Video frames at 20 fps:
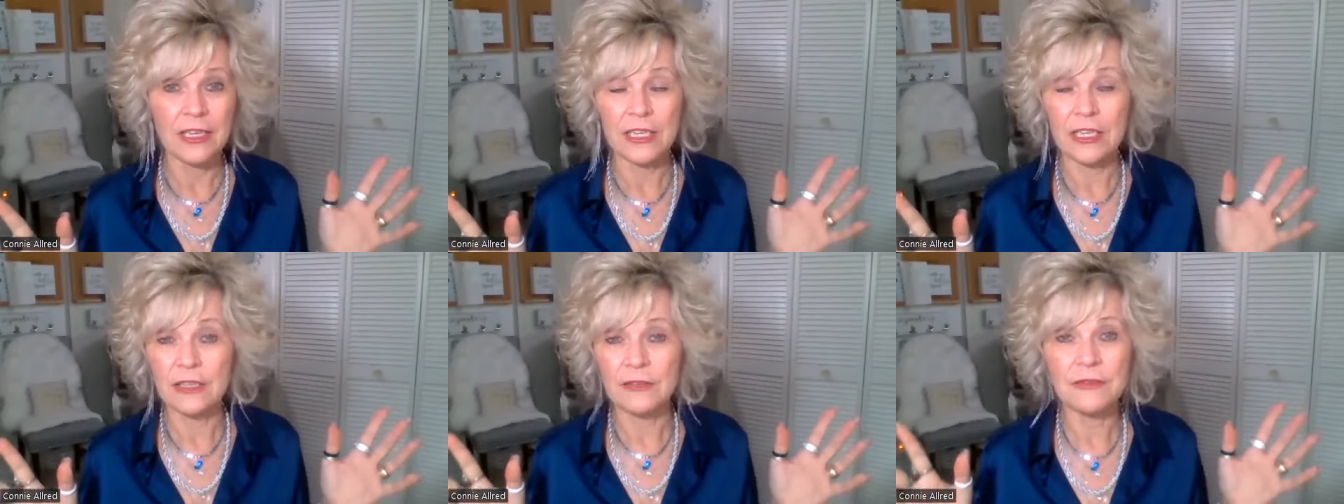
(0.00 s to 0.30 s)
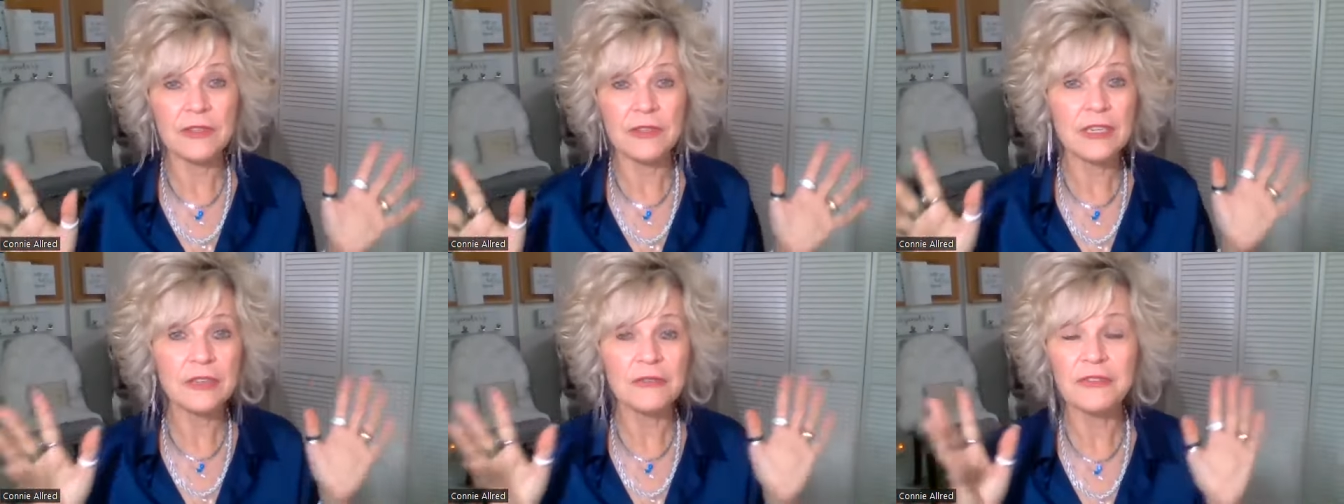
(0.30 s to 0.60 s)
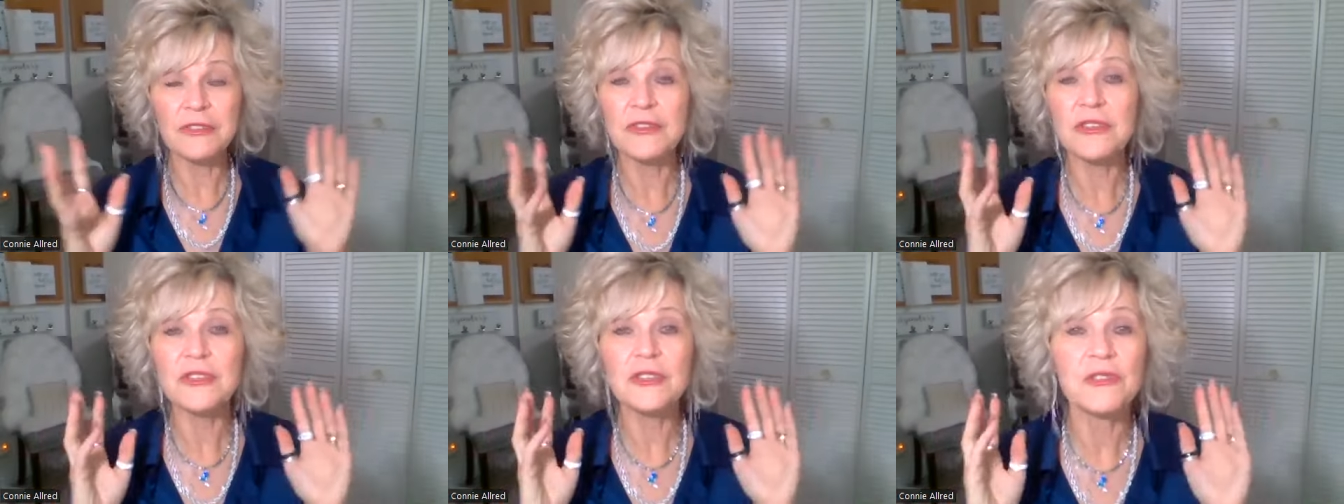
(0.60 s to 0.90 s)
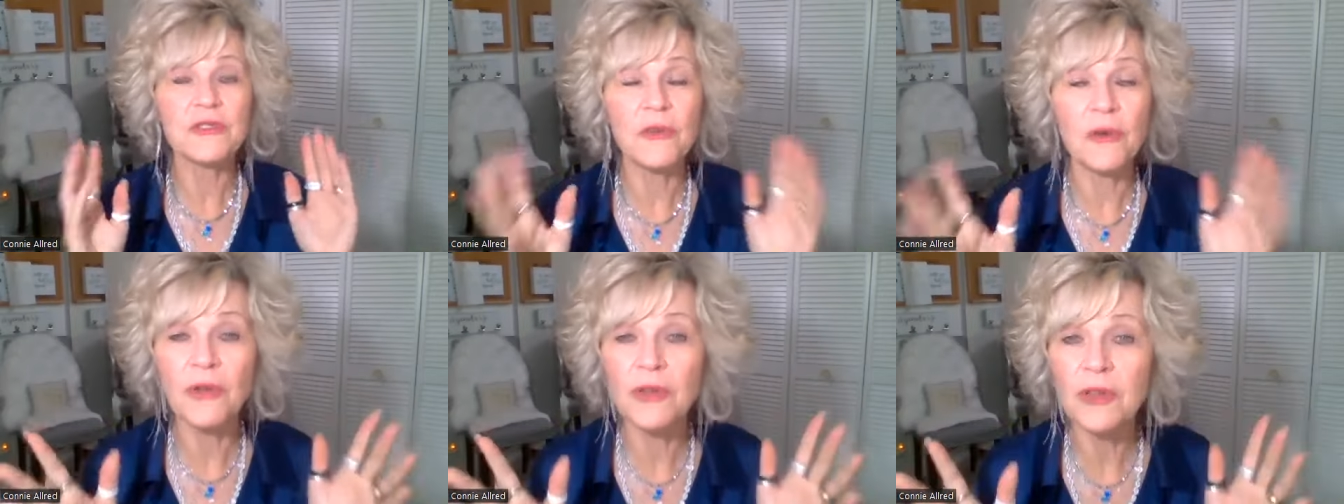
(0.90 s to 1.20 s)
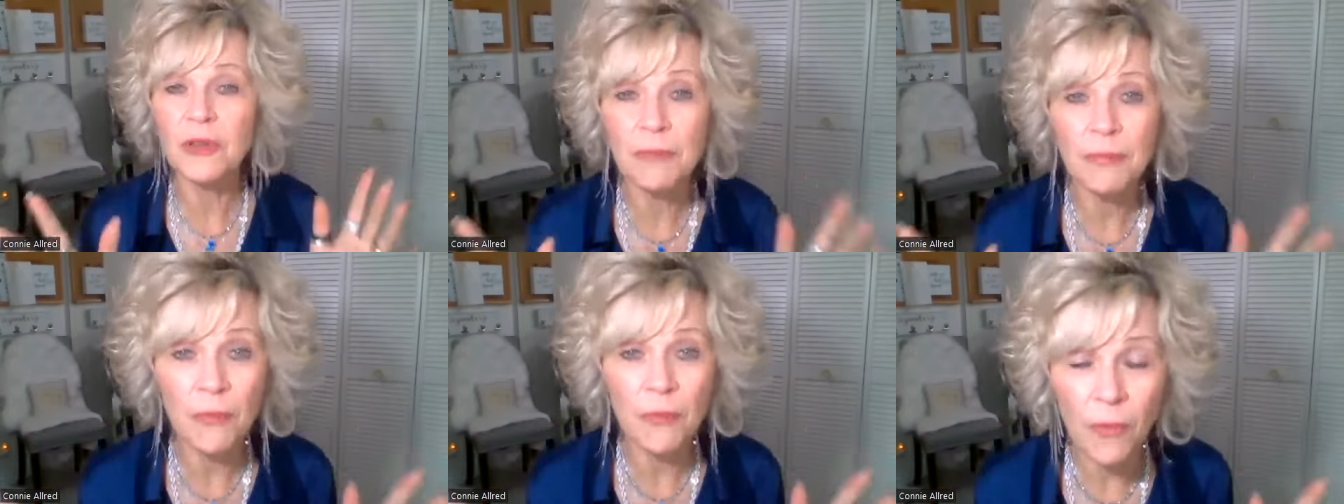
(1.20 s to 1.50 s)
if you know if you just
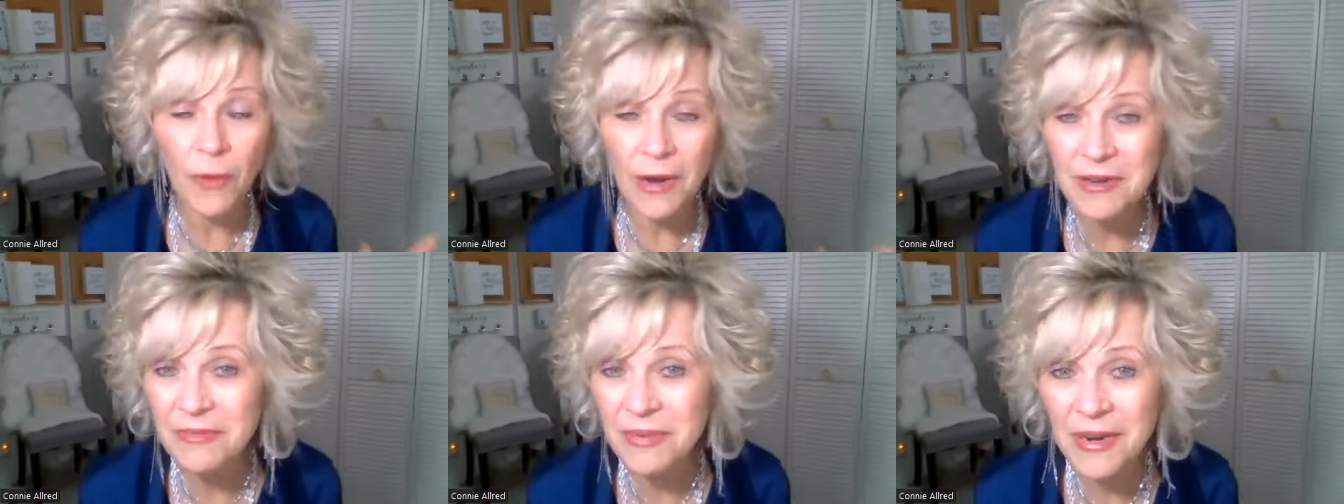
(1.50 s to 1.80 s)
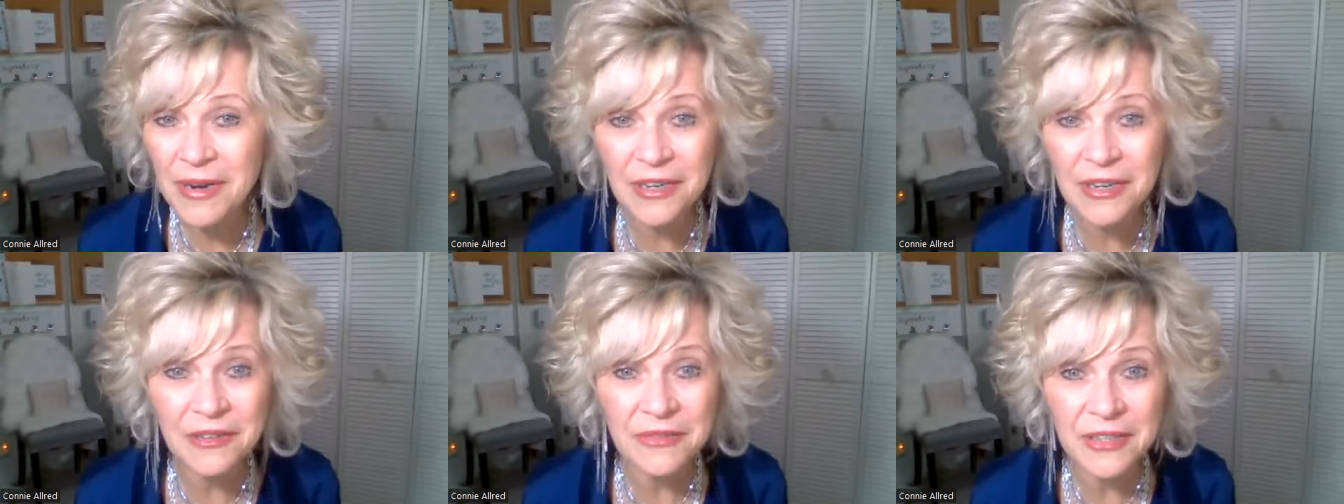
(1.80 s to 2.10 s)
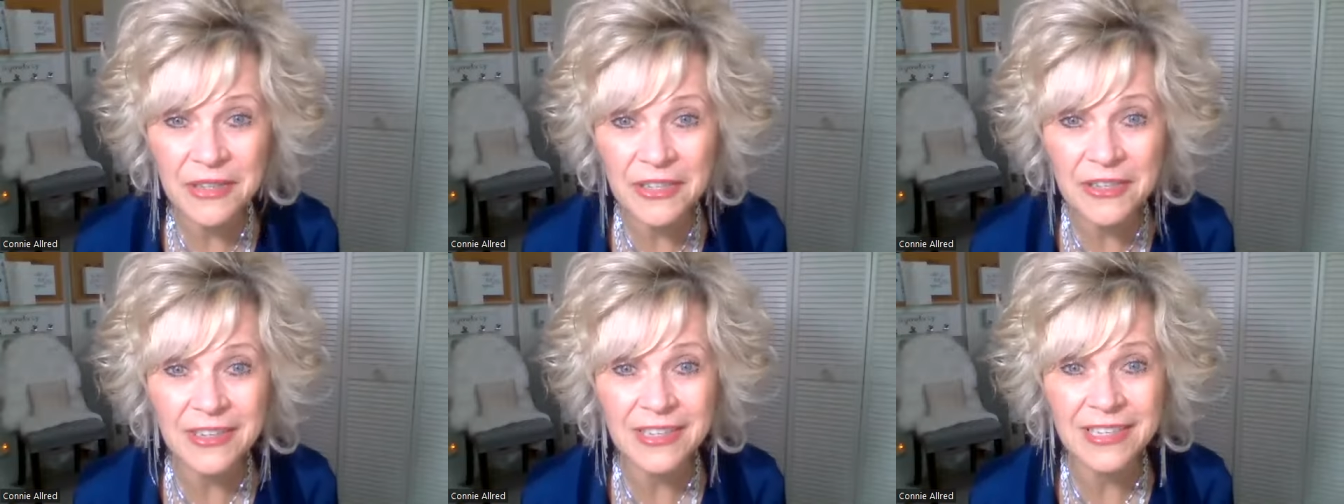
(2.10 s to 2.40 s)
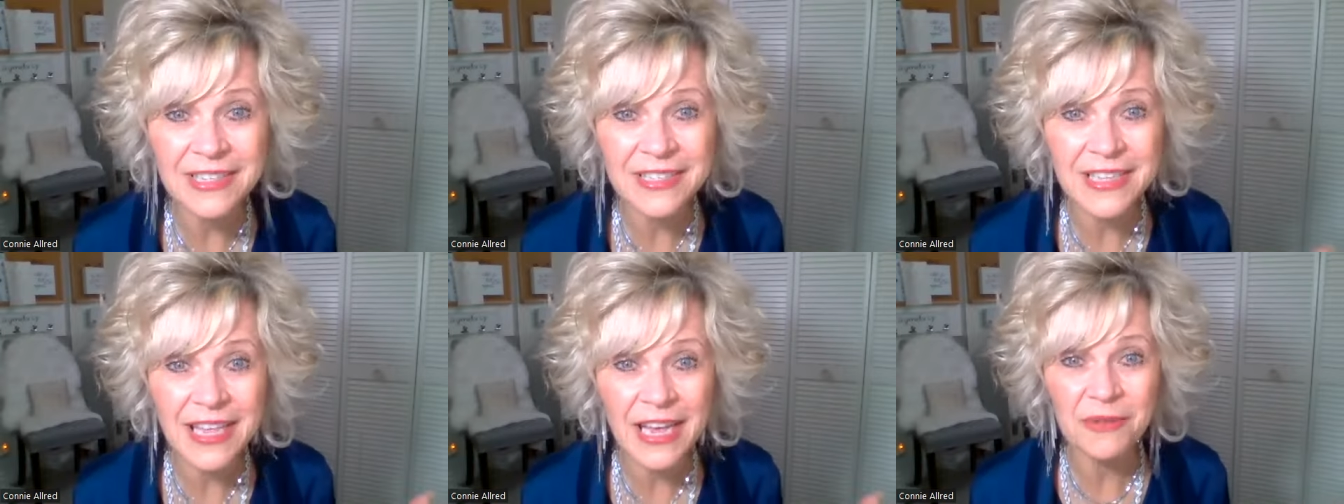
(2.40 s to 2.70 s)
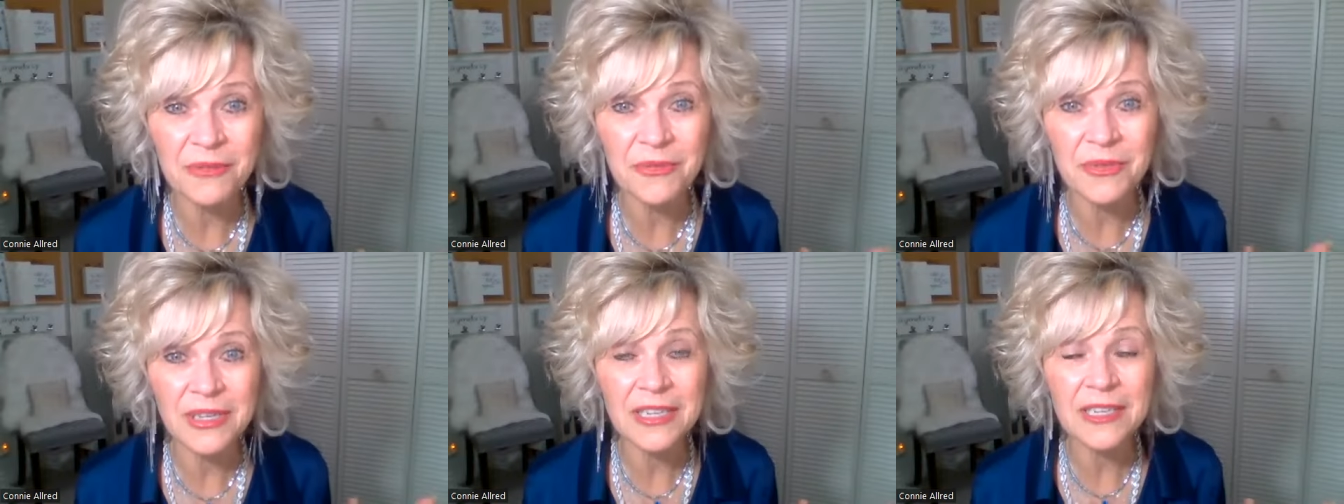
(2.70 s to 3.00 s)
sold a, one pair of earrings
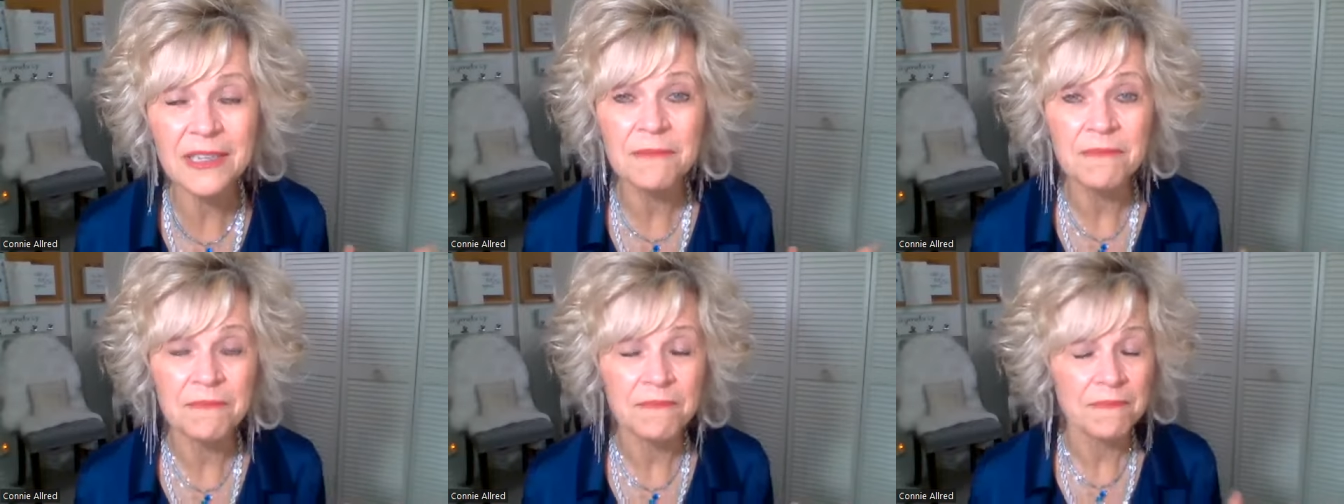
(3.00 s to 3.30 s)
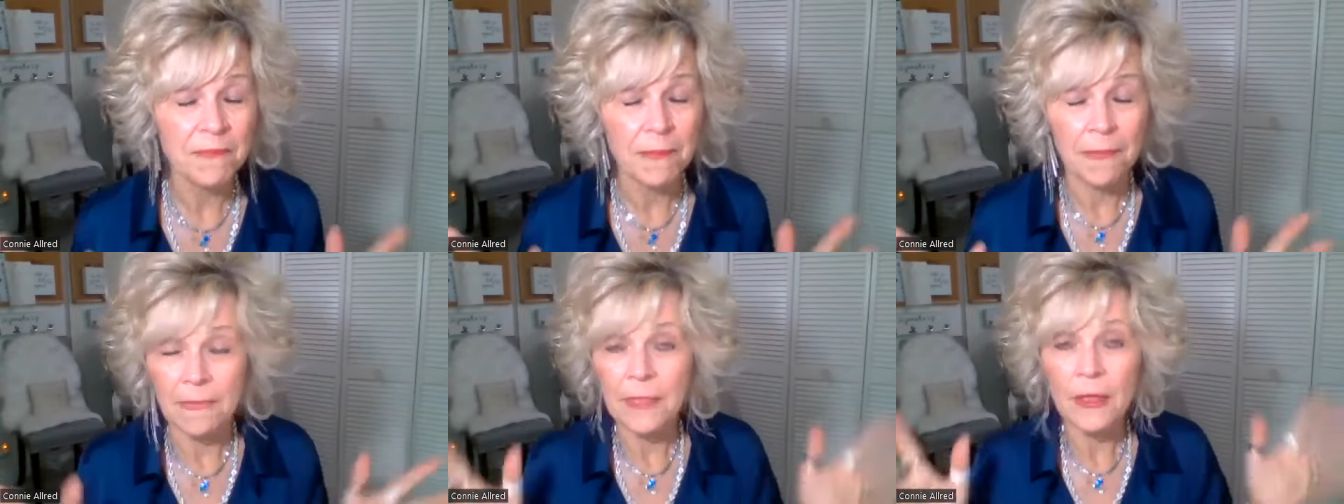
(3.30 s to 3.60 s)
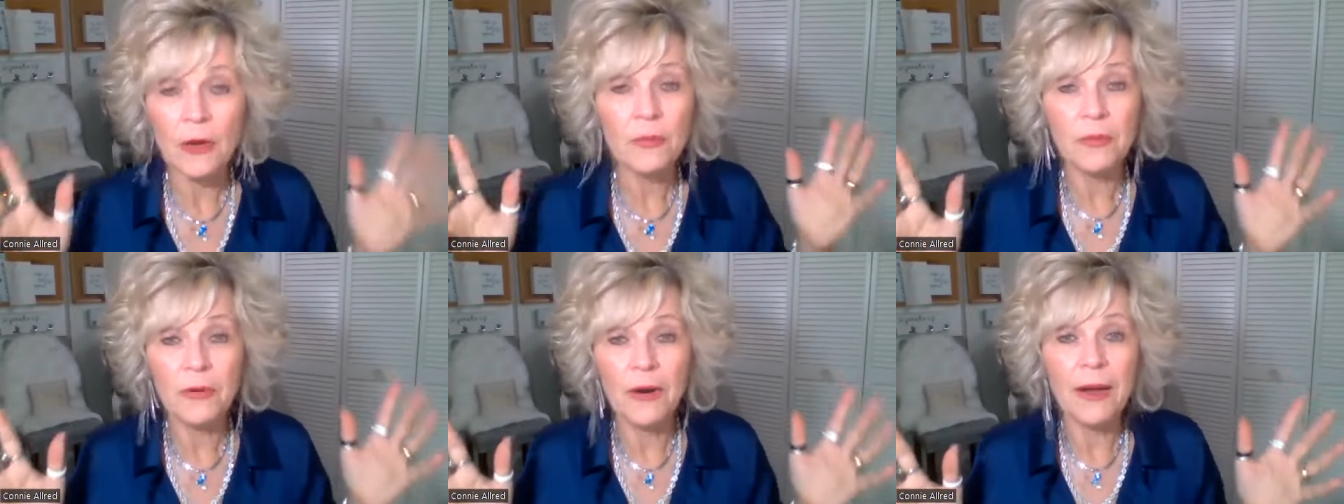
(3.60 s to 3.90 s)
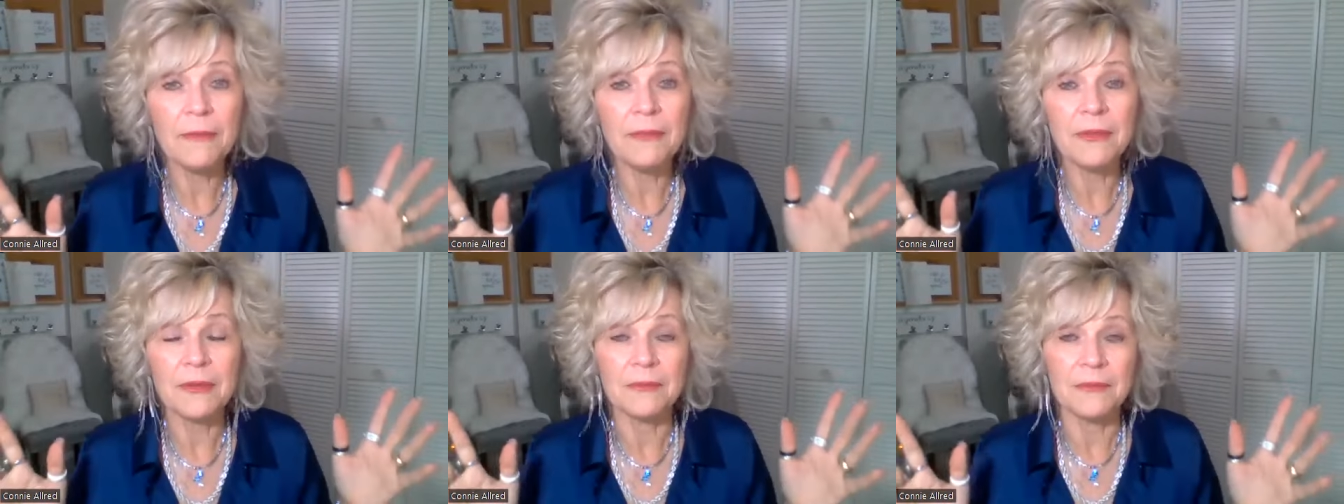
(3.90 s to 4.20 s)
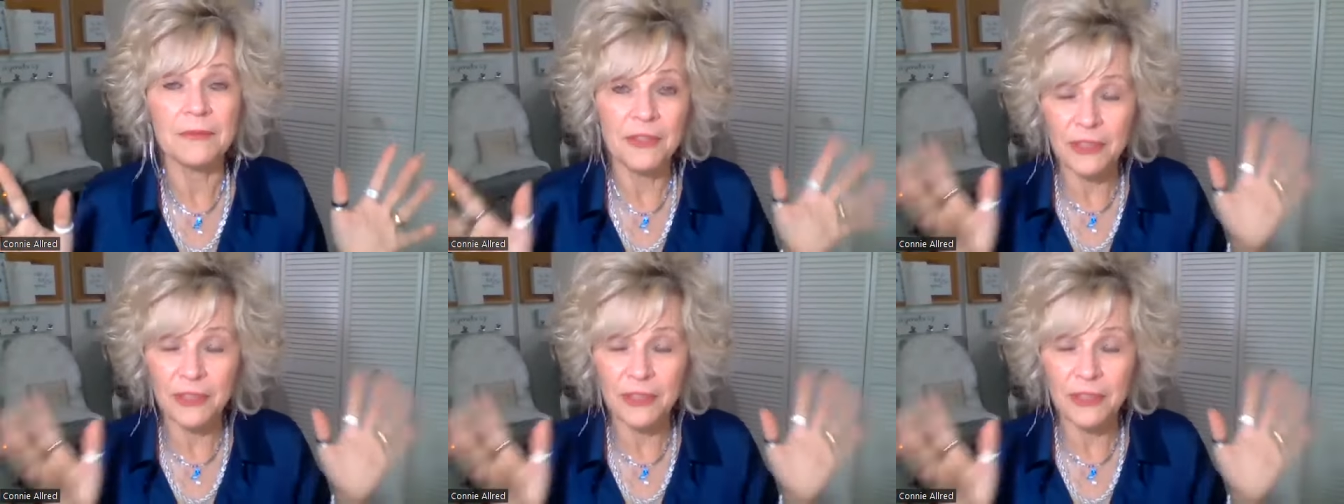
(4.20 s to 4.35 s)
that week no problem.